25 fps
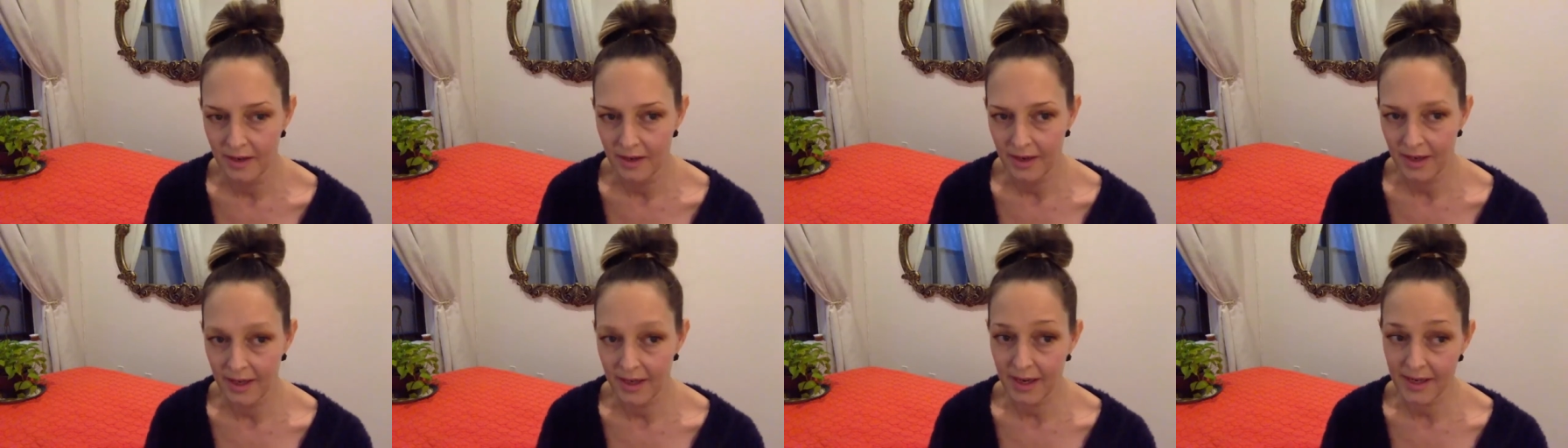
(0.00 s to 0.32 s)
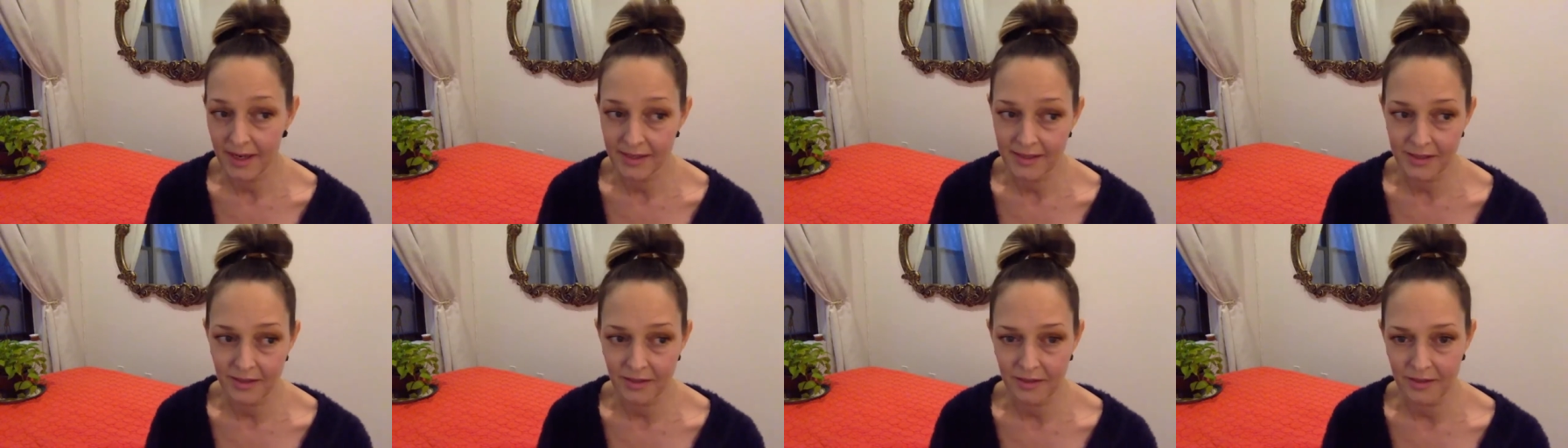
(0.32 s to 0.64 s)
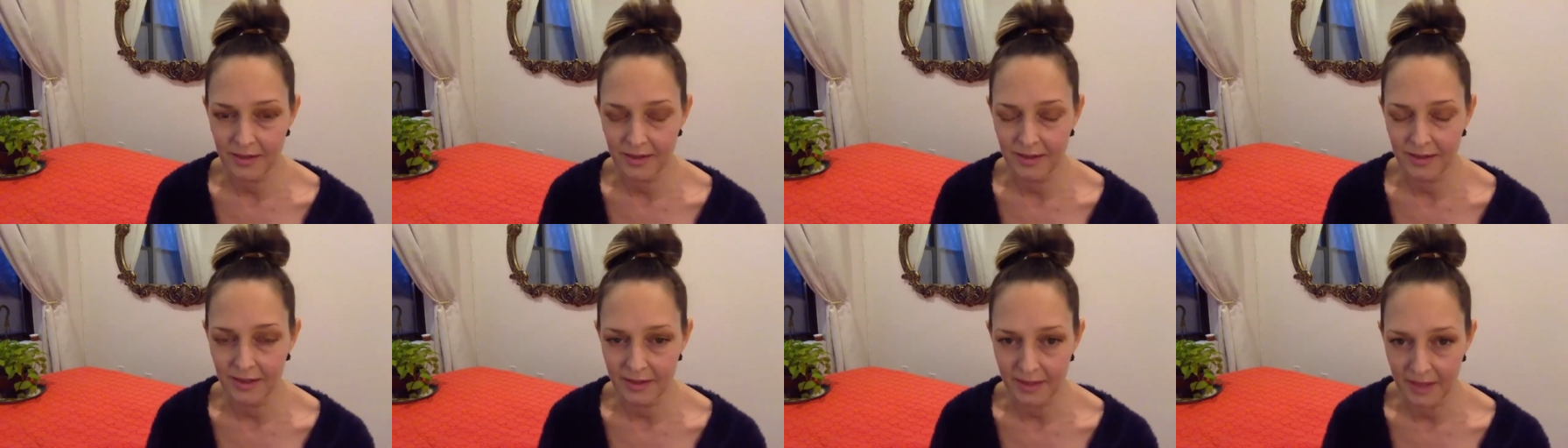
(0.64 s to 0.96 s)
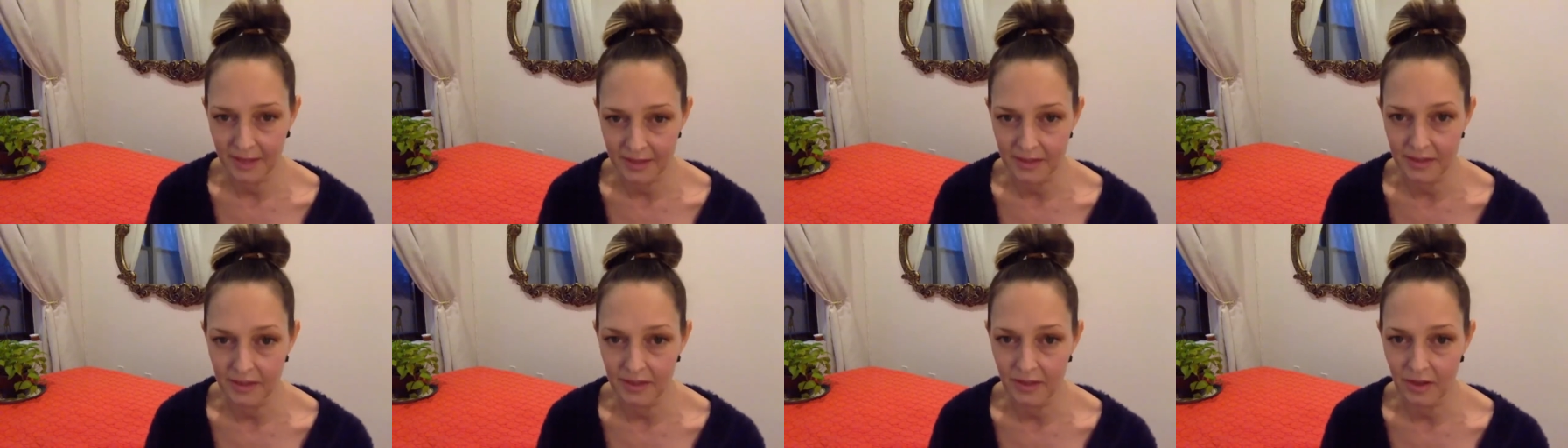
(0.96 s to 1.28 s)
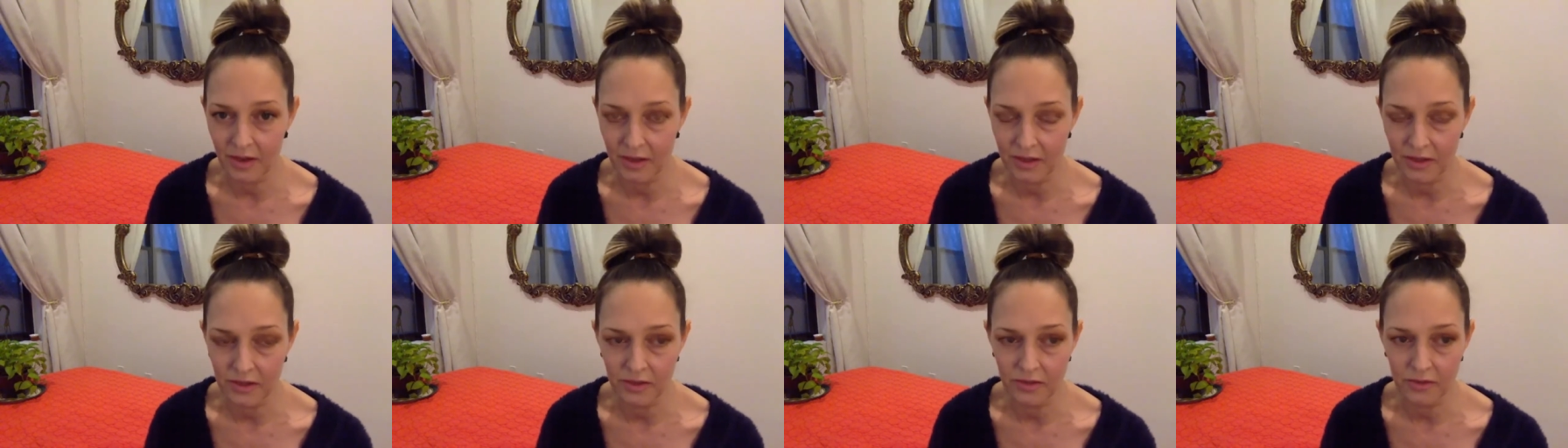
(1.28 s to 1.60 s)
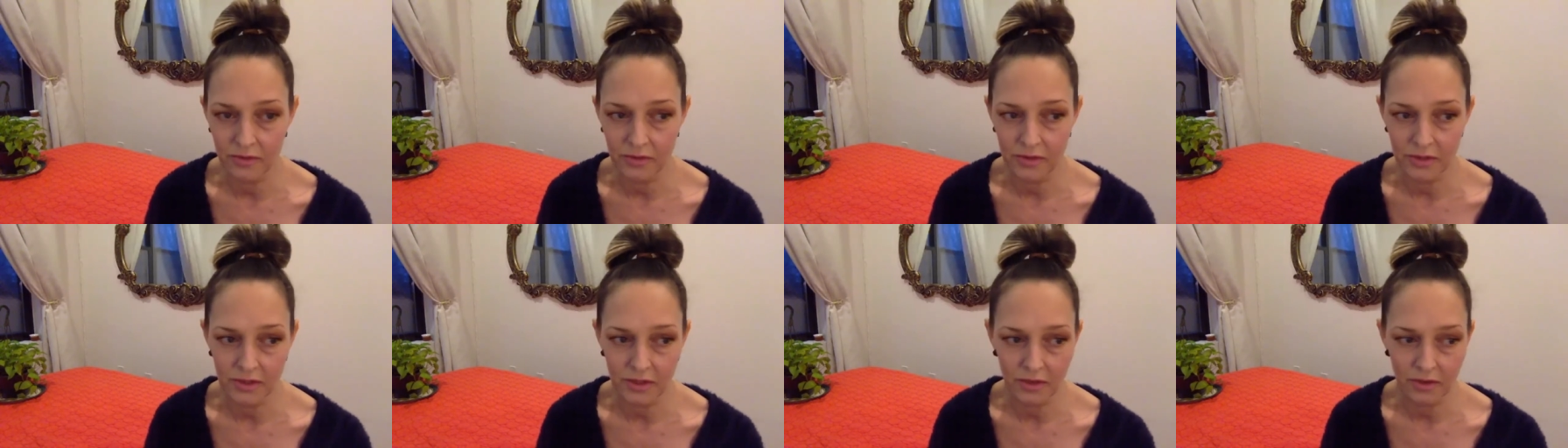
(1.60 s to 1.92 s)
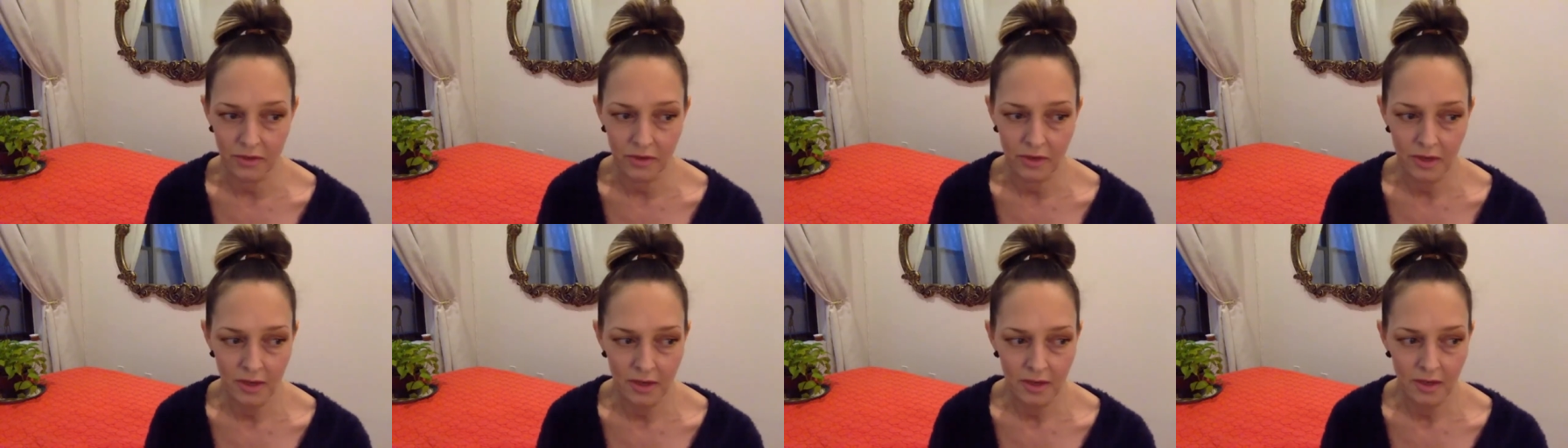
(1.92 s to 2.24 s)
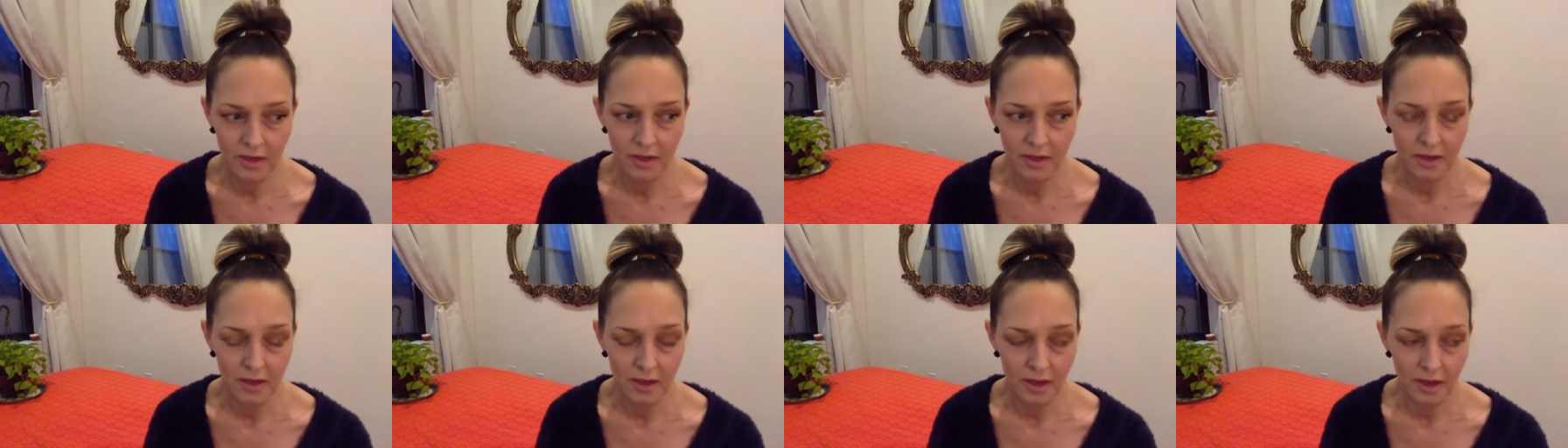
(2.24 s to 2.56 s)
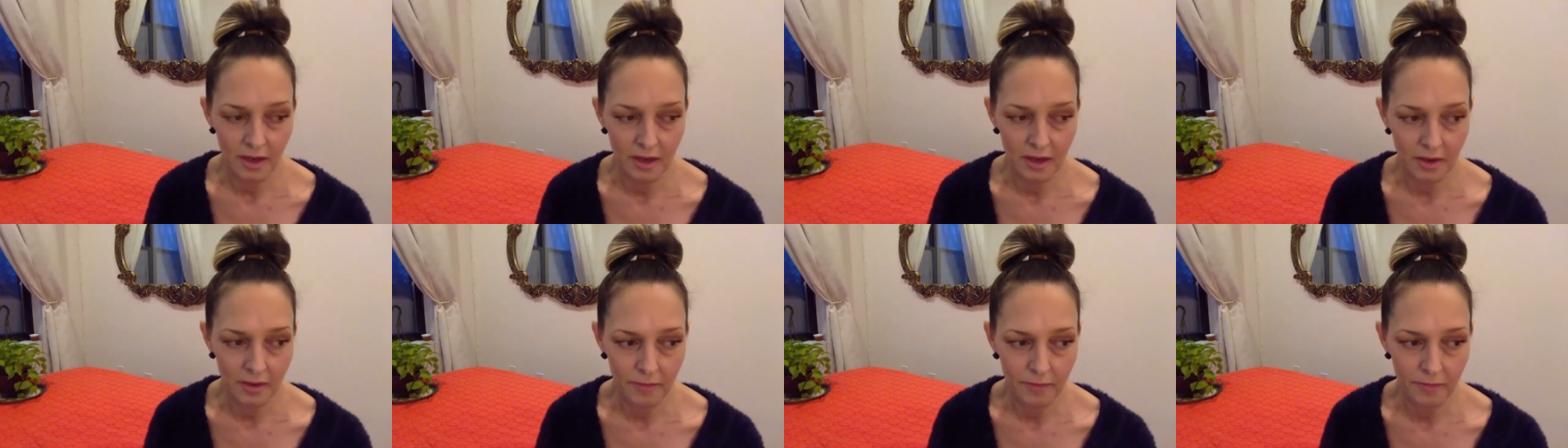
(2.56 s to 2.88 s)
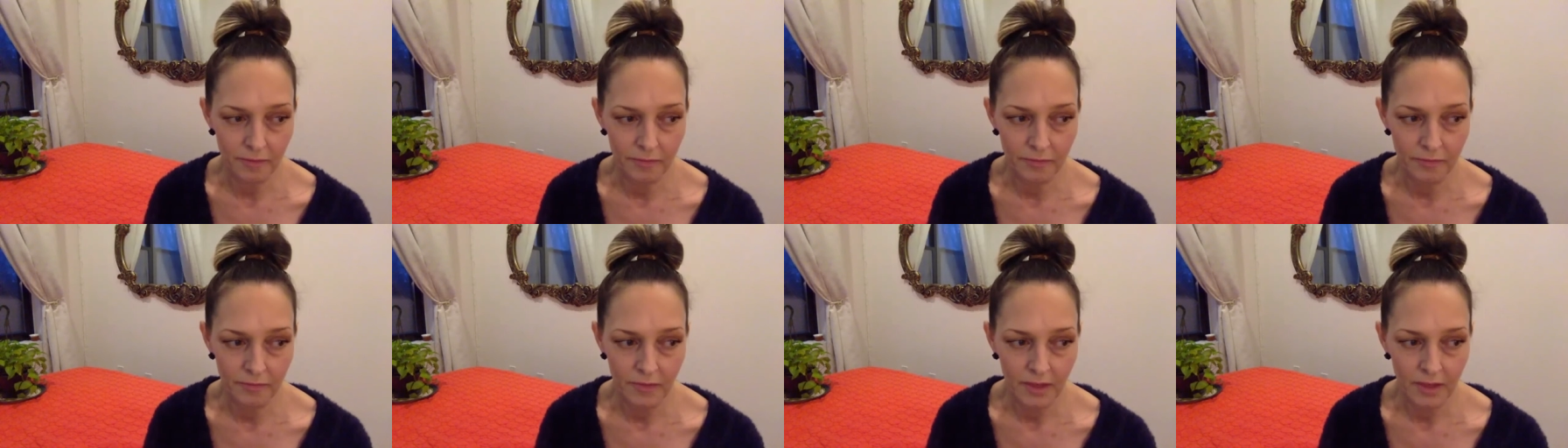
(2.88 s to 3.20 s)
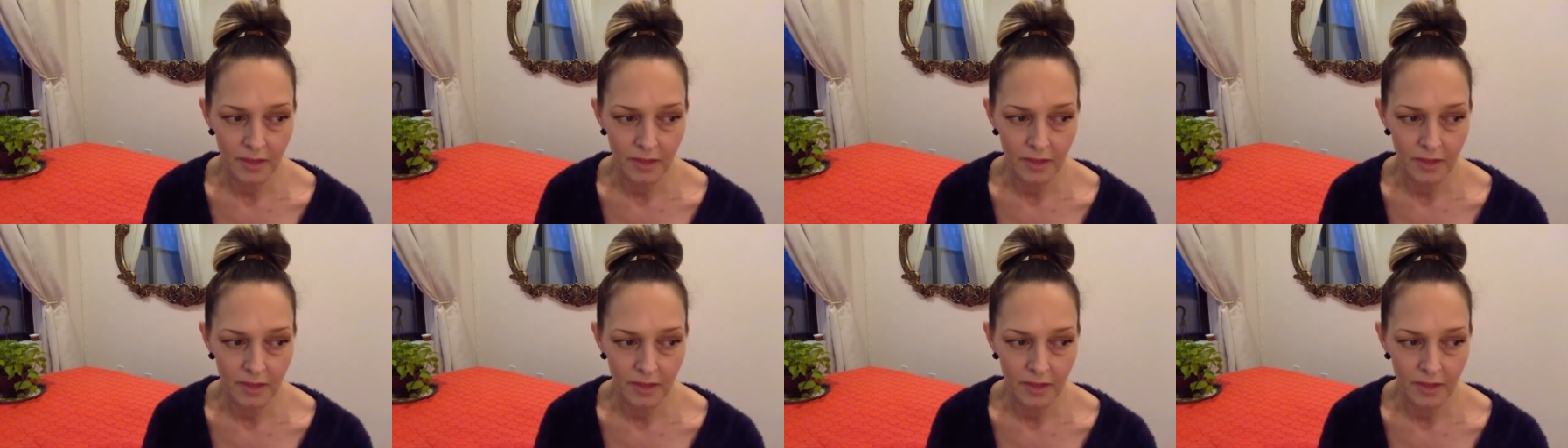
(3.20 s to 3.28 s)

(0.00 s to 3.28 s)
and I still think that that's a lot too. So um,